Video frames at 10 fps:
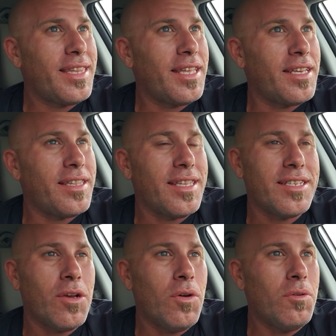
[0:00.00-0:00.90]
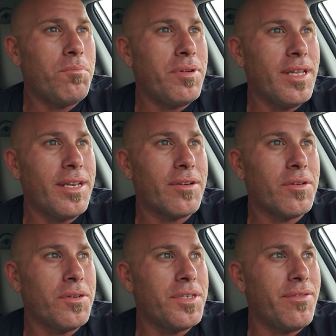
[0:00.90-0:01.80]
th this whole
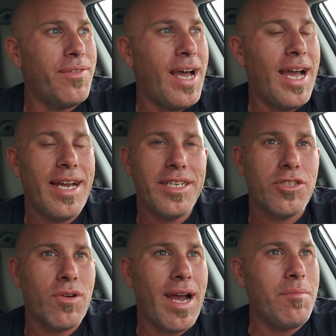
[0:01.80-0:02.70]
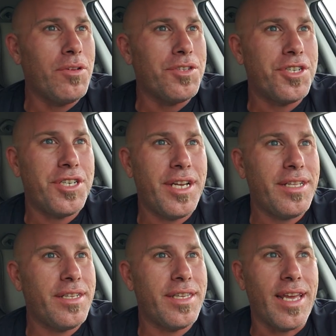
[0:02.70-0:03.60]
political divide, tribal shit
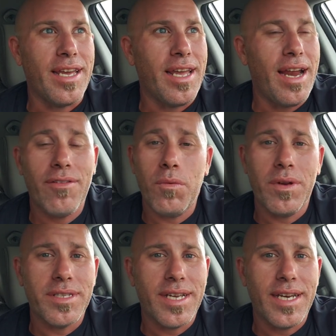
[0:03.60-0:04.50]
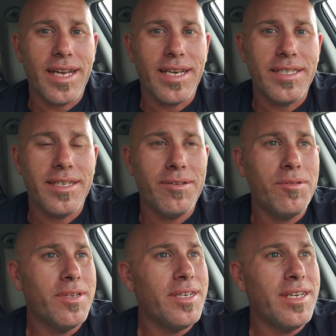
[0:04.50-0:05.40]
that everyone's getting
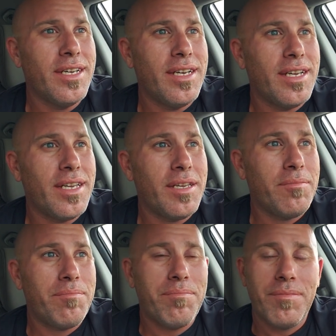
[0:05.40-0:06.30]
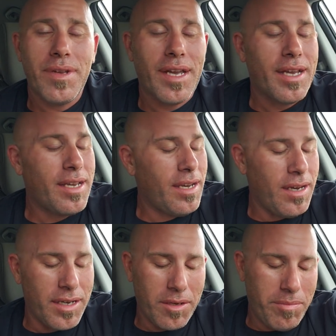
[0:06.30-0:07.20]
into, you,
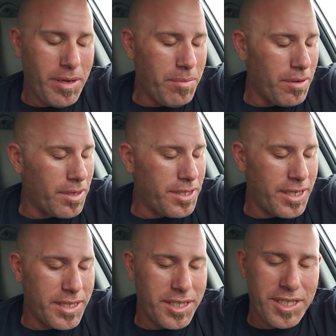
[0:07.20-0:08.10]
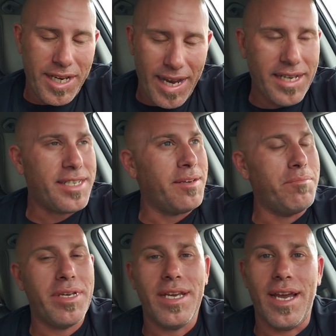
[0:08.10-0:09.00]
oh, you people are just chasing
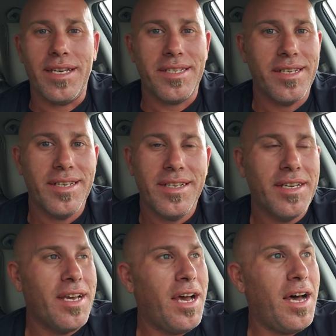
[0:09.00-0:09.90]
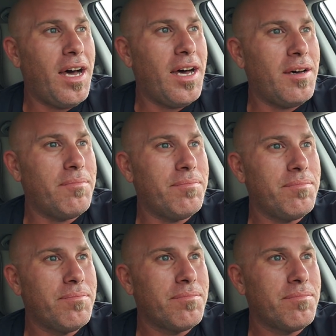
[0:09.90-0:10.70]
B S. Um,